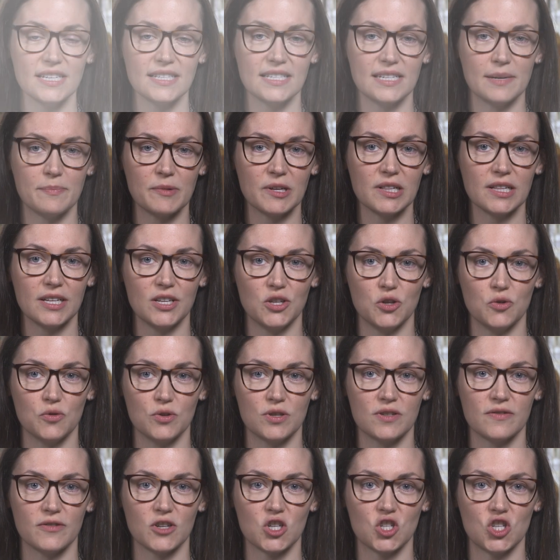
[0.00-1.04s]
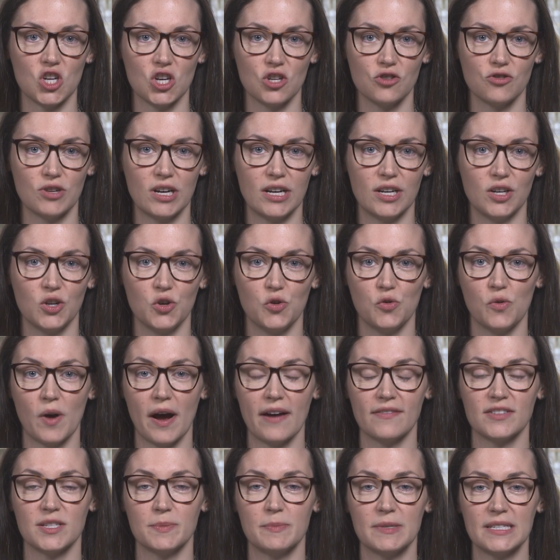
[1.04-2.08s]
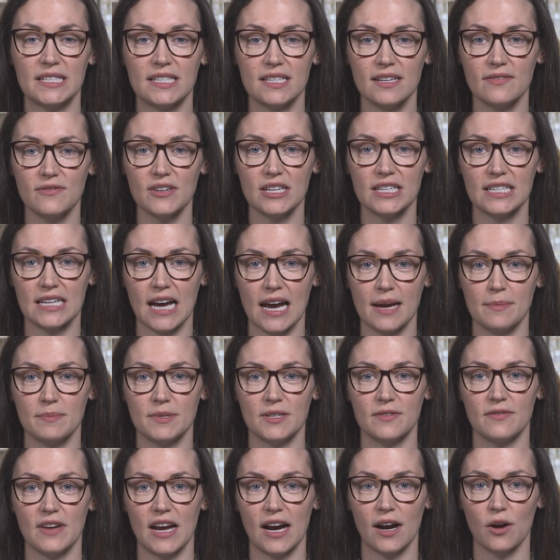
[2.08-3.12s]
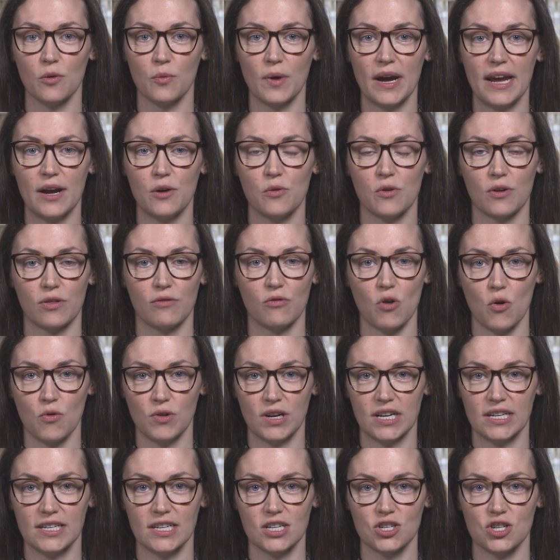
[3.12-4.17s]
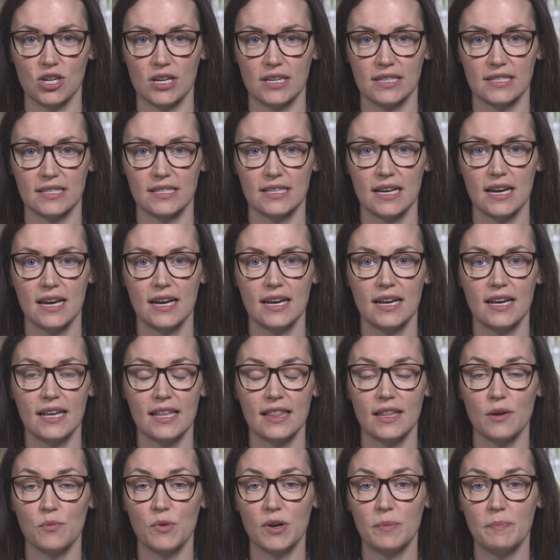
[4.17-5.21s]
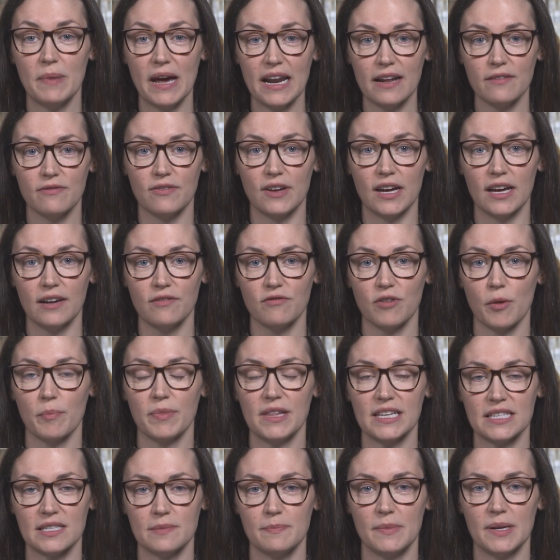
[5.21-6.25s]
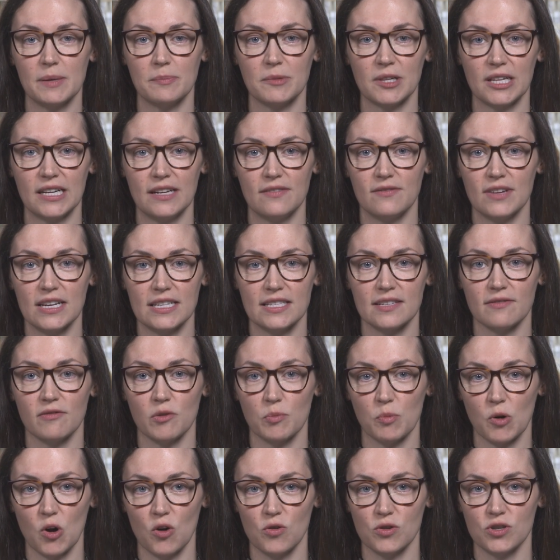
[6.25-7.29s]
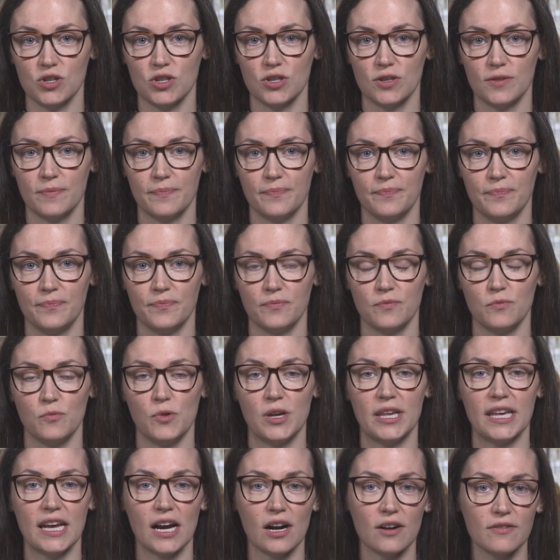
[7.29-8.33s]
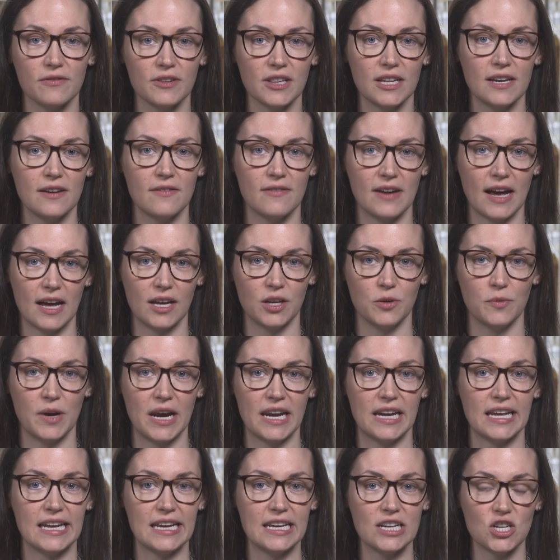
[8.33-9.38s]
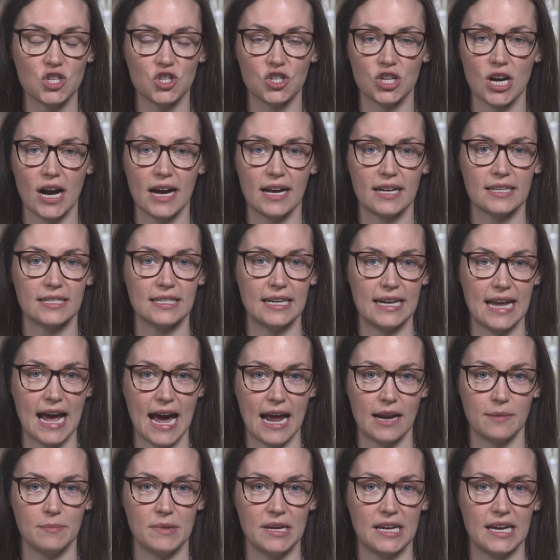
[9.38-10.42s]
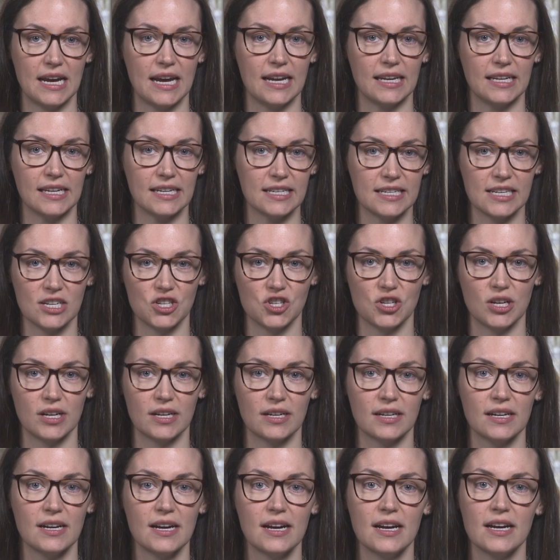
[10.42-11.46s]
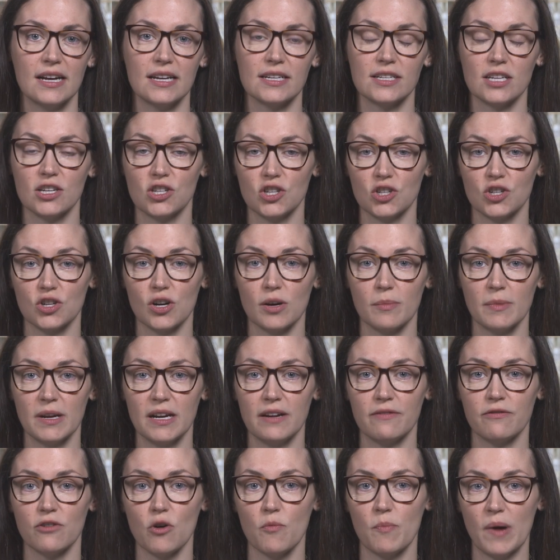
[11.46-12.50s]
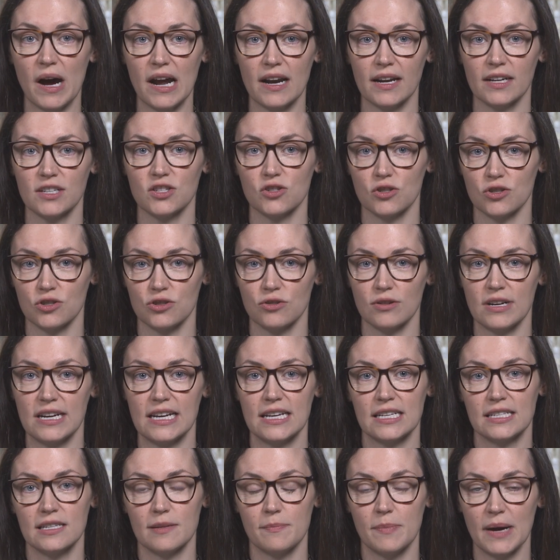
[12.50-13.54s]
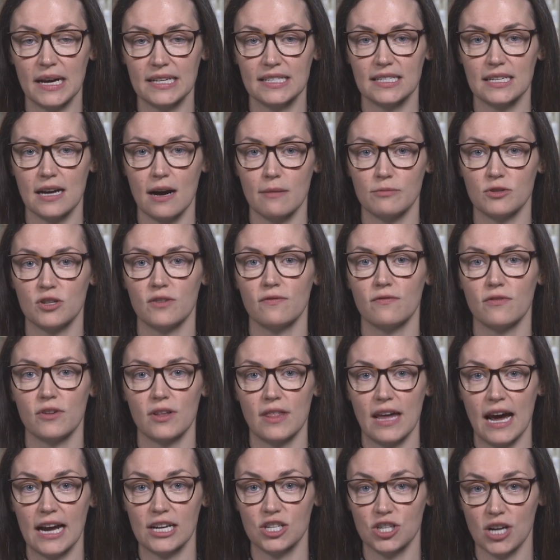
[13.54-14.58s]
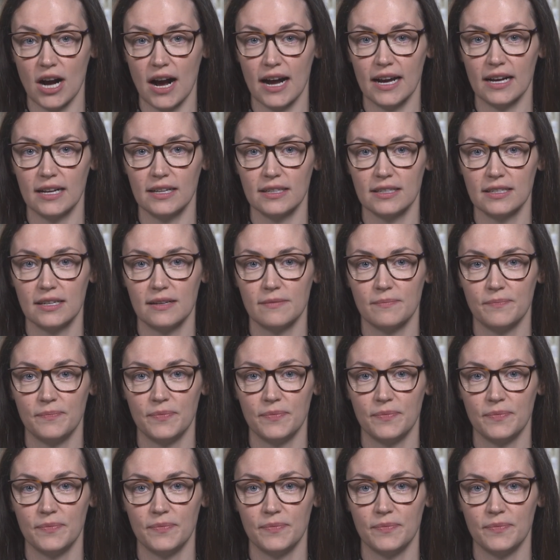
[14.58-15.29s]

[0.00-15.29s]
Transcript: is typically used for children who have specific types of airway or throat conditions that would benefit from this minimally invasive approach. We carefully evaluate each child's anatomy and condition to determine if robotic surgery is the best option for that child.